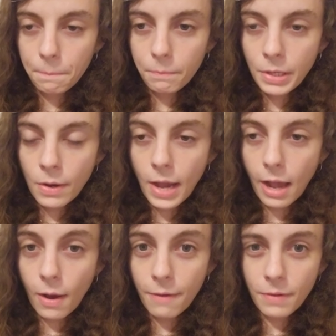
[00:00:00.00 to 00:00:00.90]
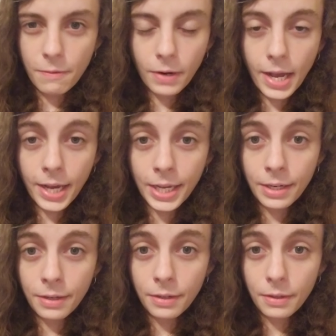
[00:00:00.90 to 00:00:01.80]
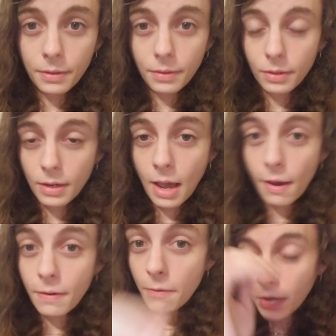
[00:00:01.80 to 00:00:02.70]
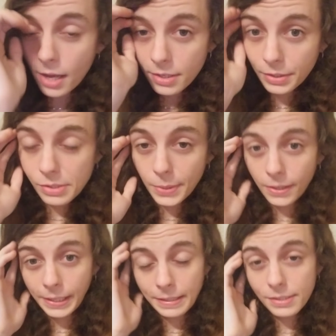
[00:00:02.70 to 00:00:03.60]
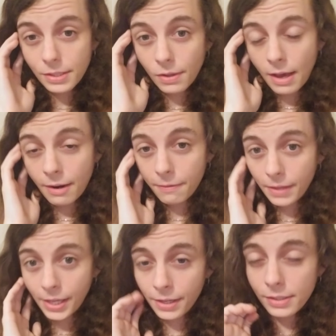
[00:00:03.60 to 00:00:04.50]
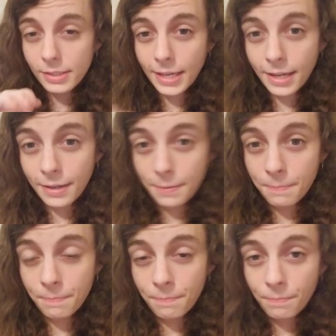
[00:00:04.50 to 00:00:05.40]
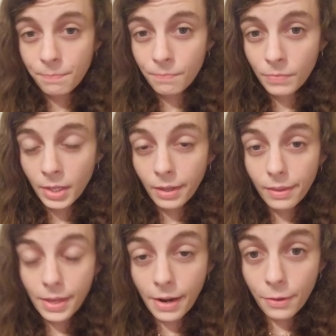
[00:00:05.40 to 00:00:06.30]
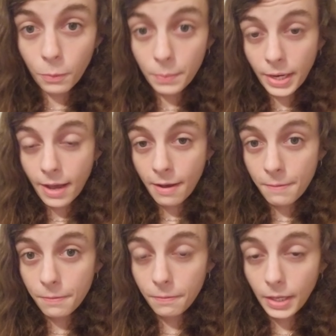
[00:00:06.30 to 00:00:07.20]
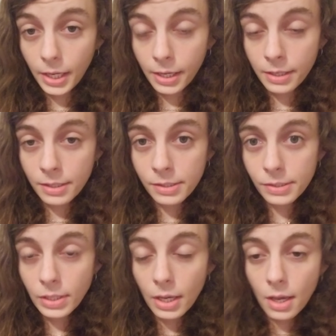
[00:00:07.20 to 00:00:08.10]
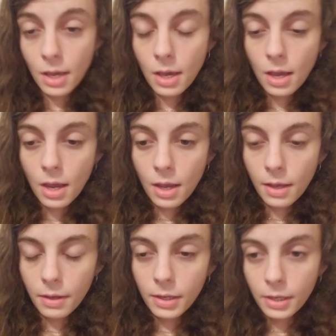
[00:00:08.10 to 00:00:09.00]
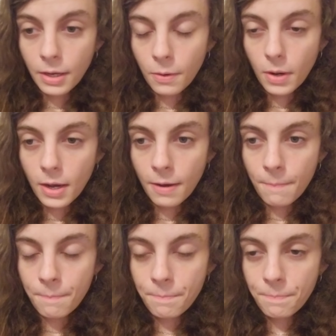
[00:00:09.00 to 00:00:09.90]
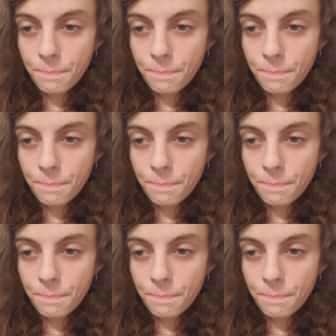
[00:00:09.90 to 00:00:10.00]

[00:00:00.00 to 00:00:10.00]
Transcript: you know, how I've never had, how I've never gotten to experience a lot of things that, um, that other women have. And, you know, um,